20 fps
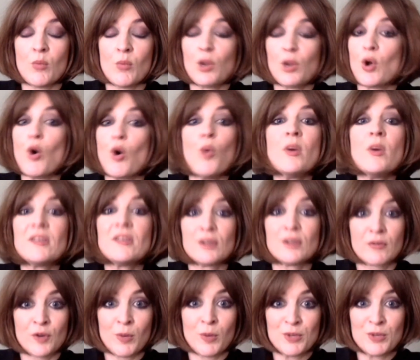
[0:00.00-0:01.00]
will always
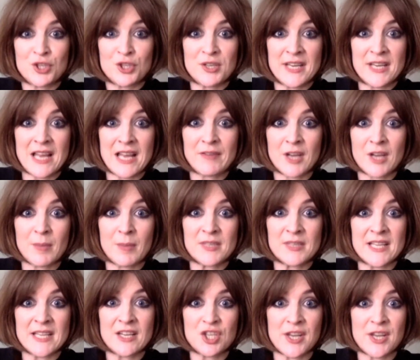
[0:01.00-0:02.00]
look for an opportunity to have a cup
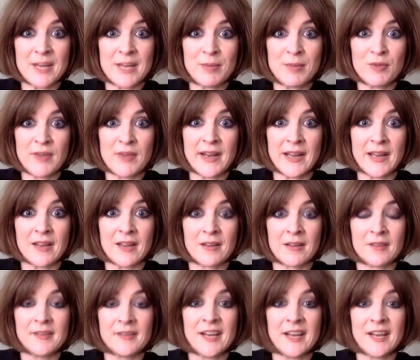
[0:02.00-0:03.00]
of tea and a chat about writing,
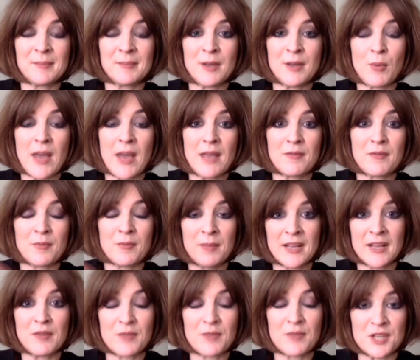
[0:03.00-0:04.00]
because it gets me away from,
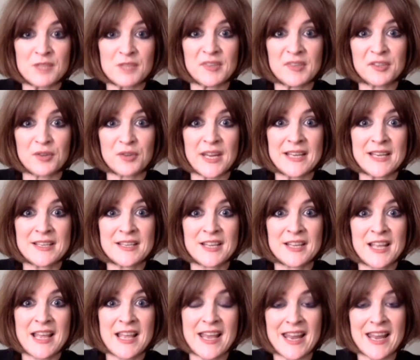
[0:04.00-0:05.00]
like, in front of a screen
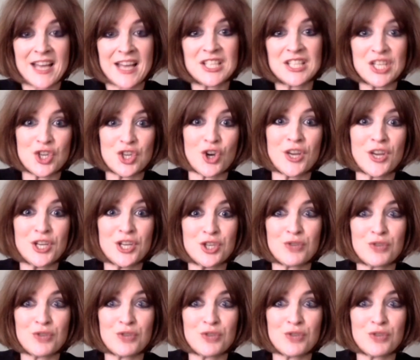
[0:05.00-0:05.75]
and actually talking